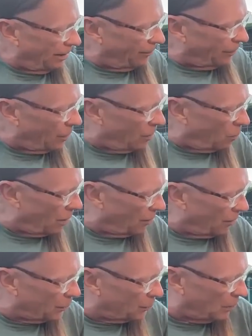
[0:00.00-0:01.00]
even know one of
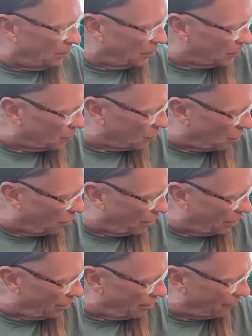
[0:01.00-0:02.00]
these people, this girl
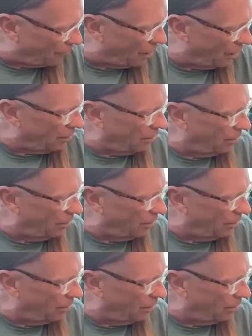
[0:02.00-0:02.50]
here in the front,